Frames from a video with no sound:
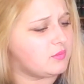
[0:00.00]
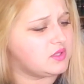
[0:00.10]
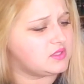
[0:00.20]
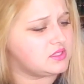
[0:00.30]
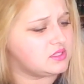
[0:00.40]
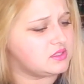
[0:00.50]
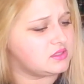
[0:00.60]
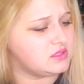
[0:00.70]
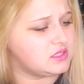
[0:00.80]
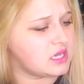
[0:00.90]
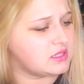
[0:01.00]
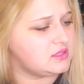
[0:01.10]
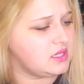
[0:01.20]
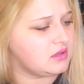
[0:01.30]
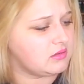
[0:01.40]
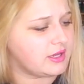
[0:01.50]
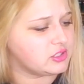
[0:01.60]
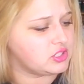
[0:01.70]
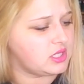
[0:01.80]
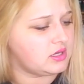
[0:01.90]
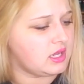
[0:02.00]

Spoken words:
This is the Dead Sea collection,